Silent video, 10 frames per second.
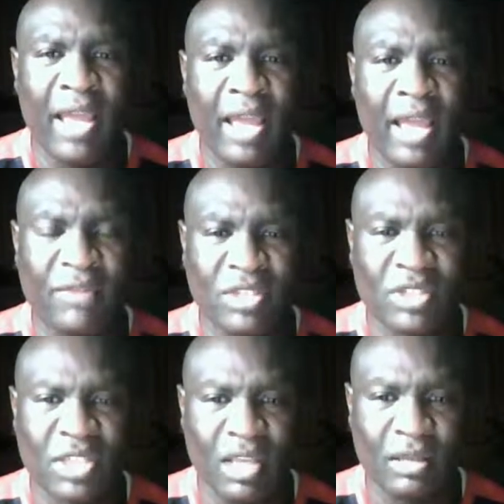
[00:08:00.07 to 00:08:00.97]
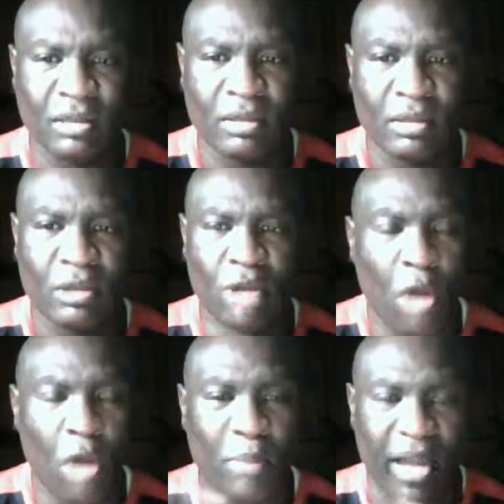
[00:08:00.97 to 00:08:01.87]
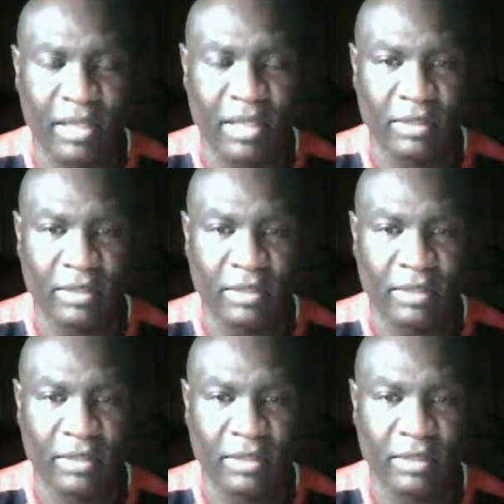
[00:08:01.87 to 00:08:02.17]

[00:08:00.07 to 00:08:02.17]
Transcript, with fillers: have to say. Nobody.